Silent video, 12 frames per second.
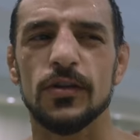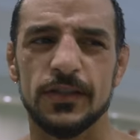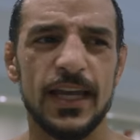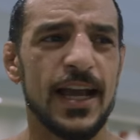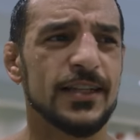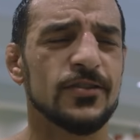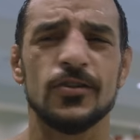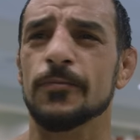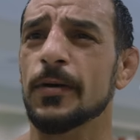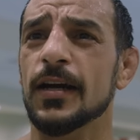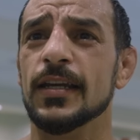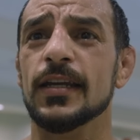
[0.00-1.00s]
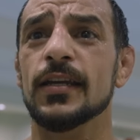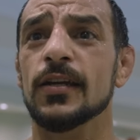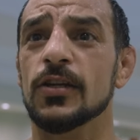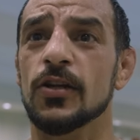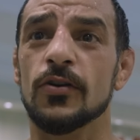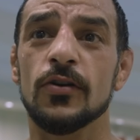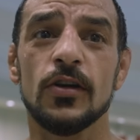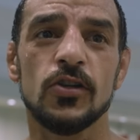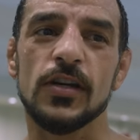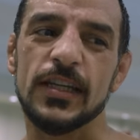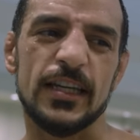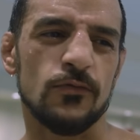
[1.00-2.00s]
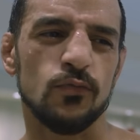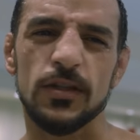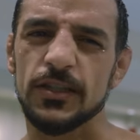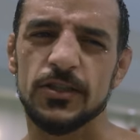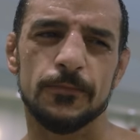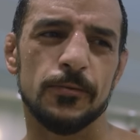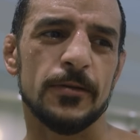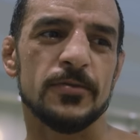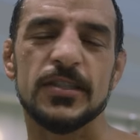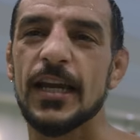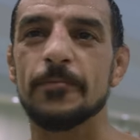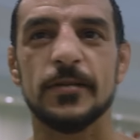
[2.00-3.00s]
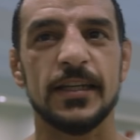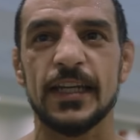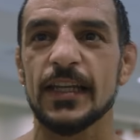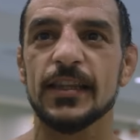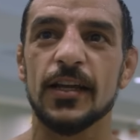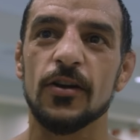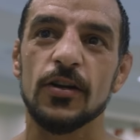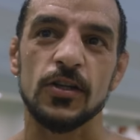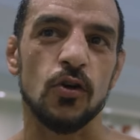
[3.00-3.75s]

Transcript: real tax on your body, you know, you gotta get in really supreme shape to get there and